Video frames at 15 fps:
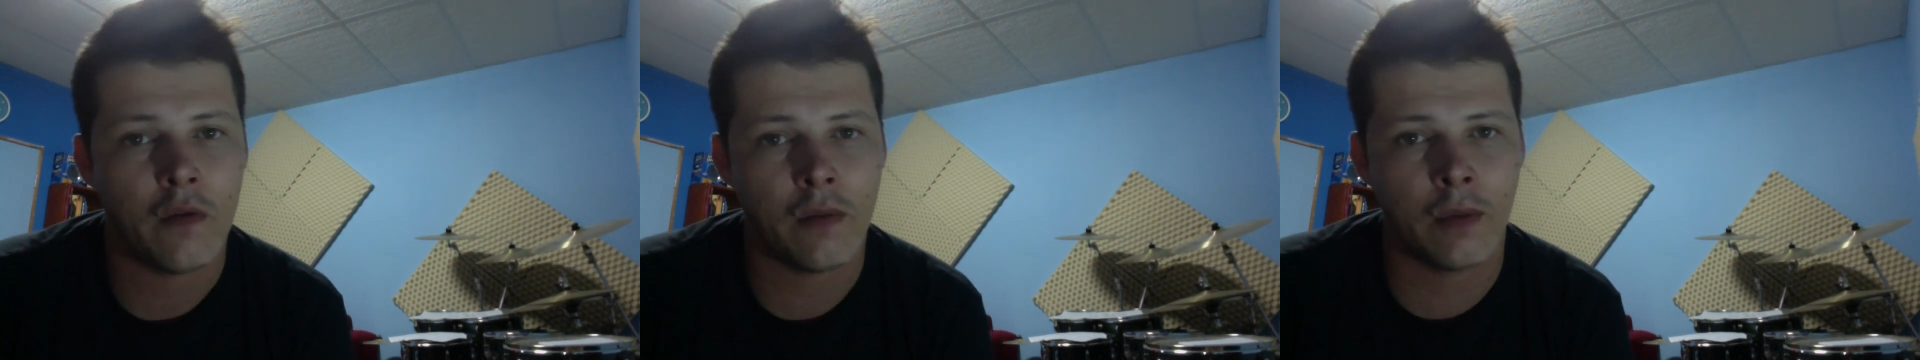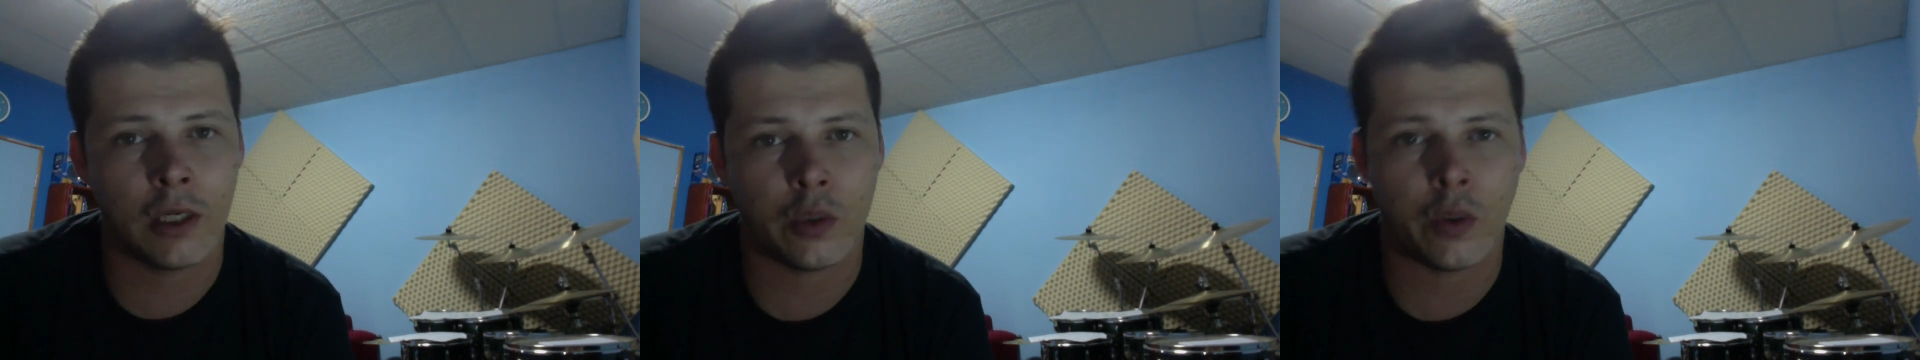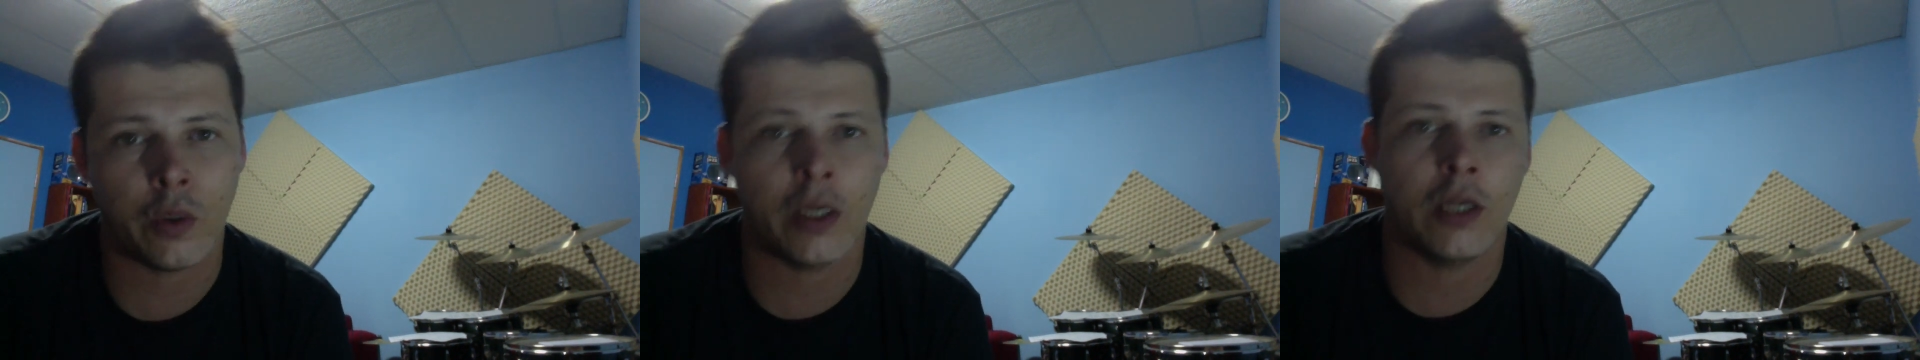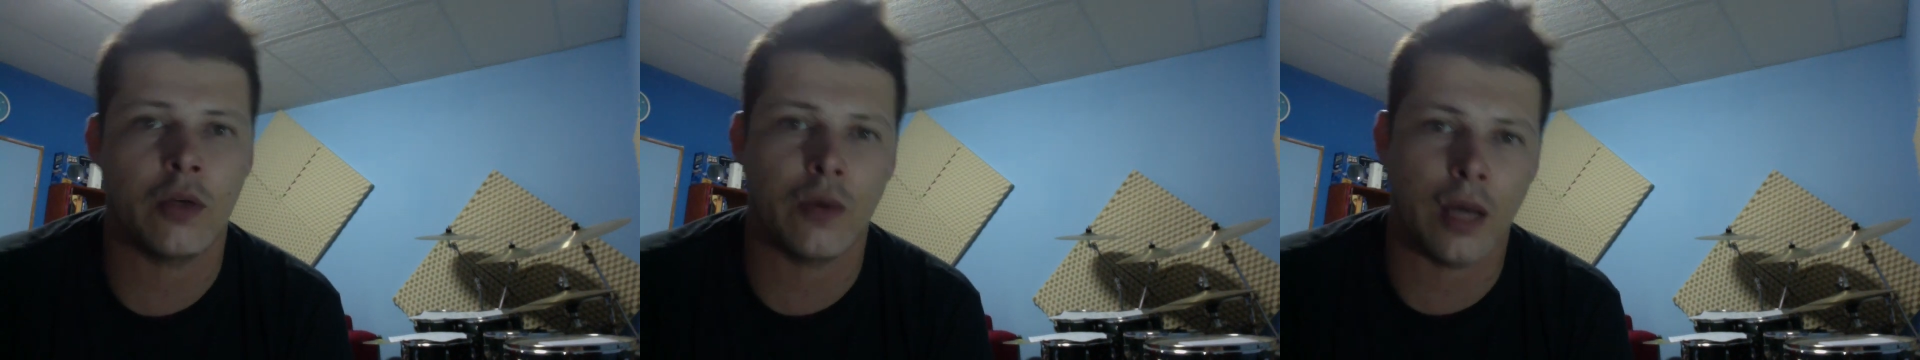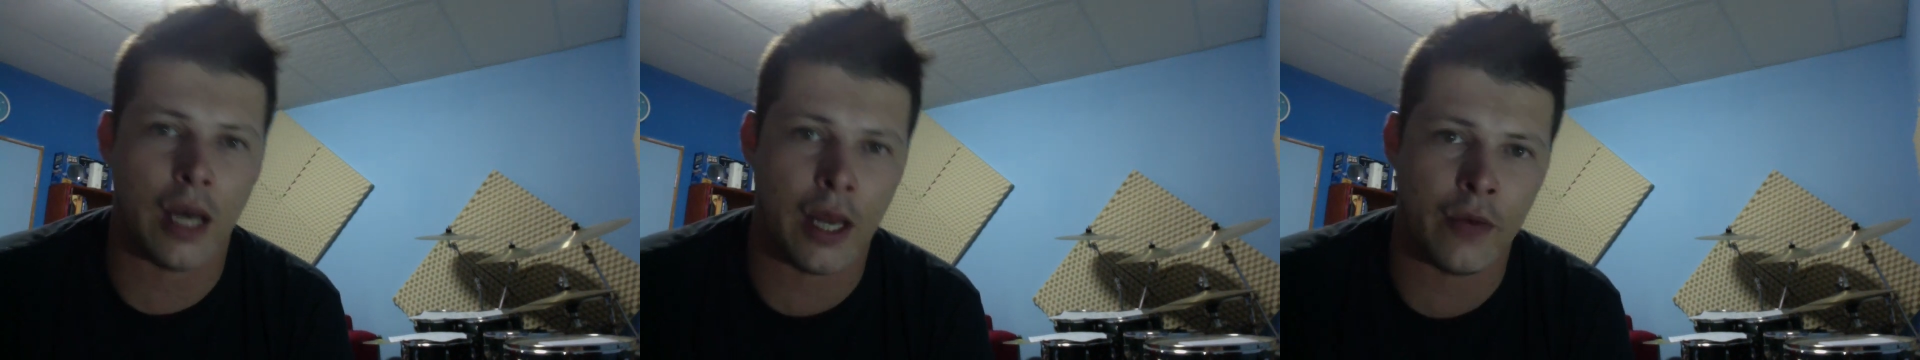from 120 to
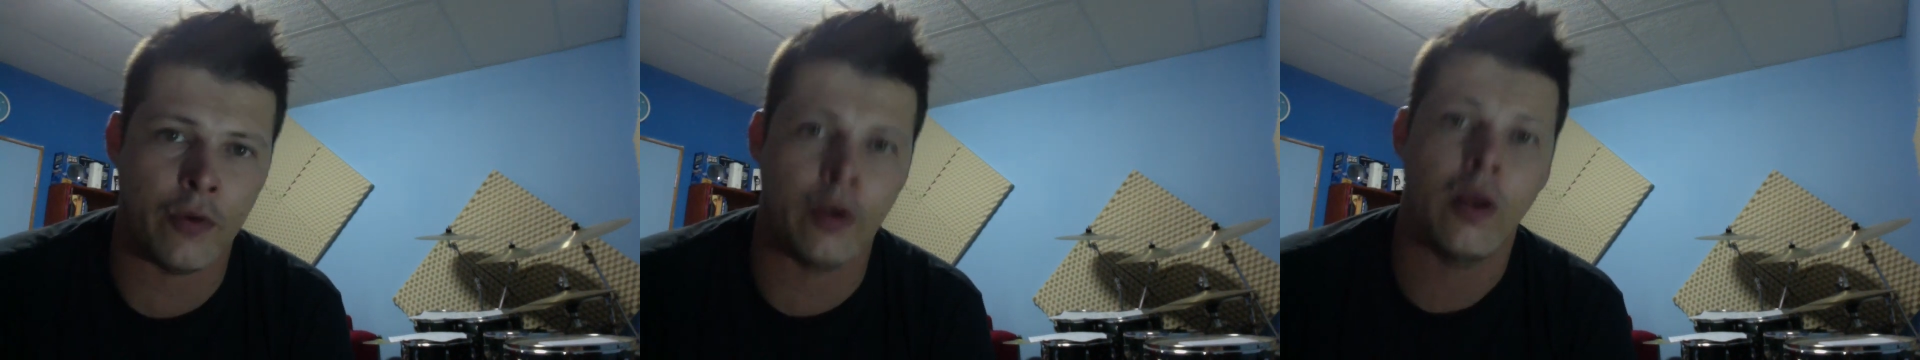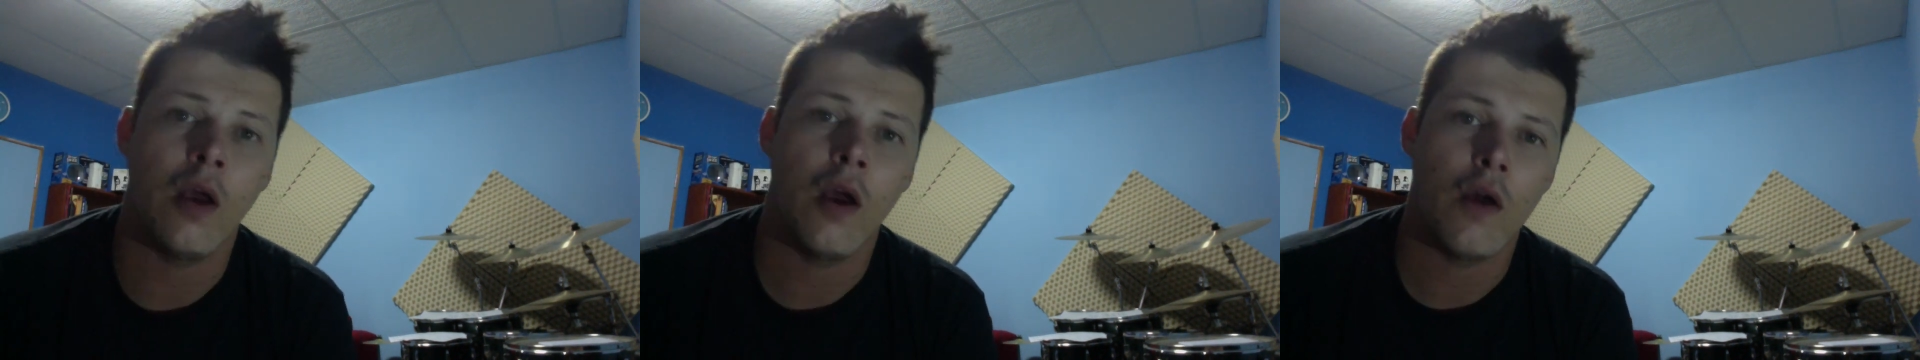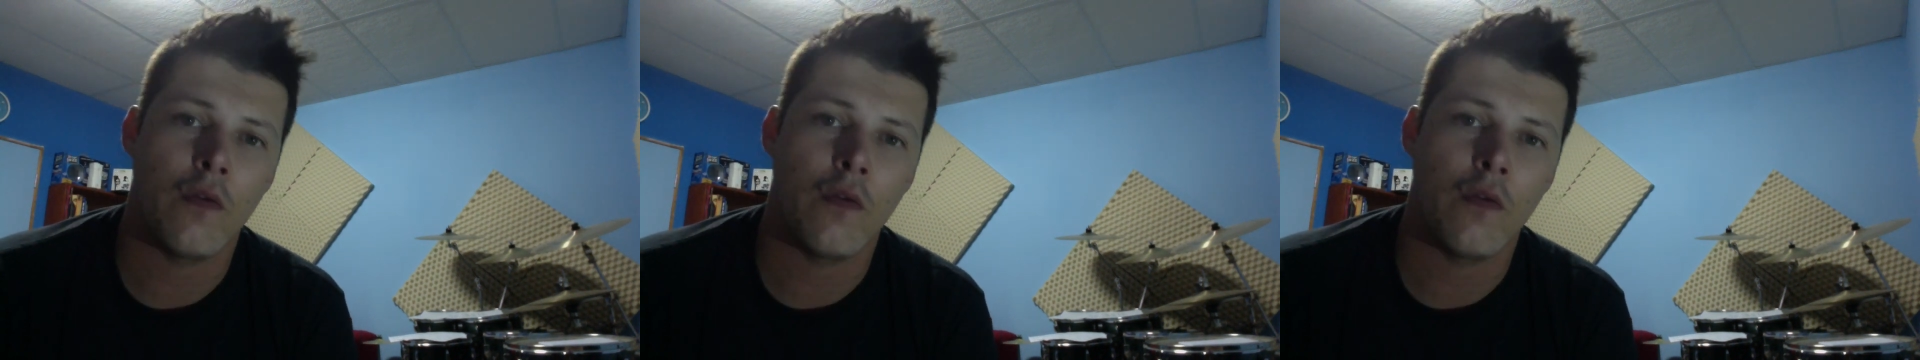100,